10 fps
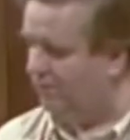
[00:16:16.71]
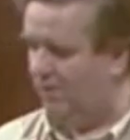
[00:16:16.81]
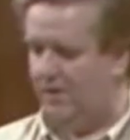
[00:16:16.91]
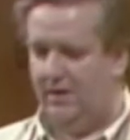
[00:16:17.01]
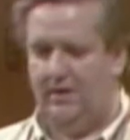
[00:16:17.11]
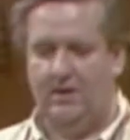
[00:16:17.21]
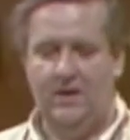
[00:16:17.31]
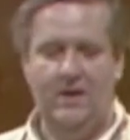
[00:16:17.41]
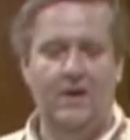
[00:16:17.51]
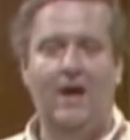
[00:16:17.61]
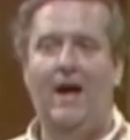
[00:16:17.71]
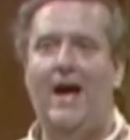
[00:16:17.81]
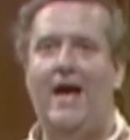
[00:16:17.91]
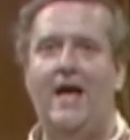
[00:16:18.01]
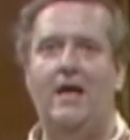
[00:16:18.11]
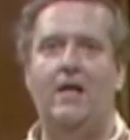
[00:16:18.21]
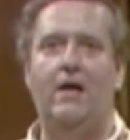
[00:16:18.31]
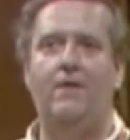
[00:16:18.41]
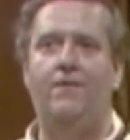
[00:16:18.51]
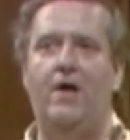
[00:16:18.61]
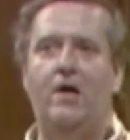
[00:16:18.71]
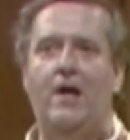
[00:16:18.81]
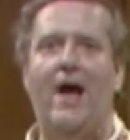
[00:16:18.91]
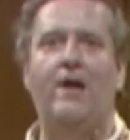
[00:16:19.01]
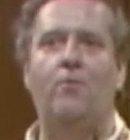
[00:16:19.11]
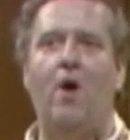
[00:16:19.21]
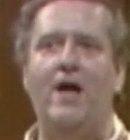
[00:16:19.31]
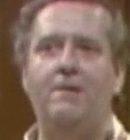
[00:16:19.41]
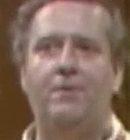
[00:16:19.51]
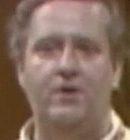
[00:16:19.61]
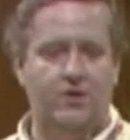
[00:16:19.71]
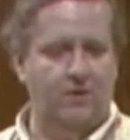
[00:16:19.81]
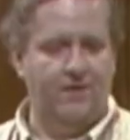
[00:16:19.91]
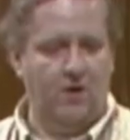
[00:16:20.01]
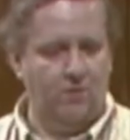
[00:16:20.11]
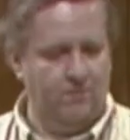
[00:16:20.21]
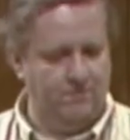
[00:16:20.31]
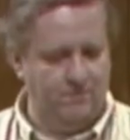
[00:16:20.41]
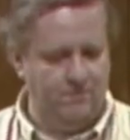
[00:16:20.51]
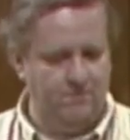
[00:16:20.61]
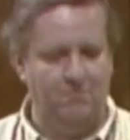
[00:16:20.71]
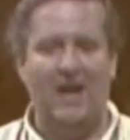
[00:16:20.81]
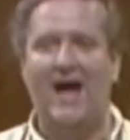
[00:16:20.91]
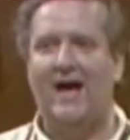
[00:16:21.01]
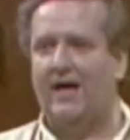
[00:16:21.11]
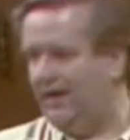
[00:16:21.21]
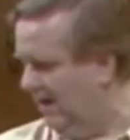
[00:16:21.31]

one. And they are not ripe until they're black and